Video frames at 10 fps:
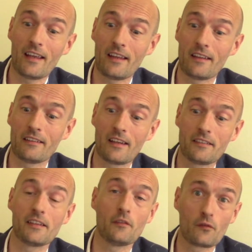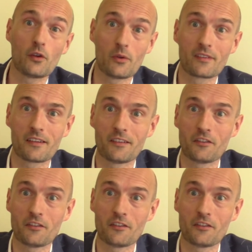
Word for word: in its influence on the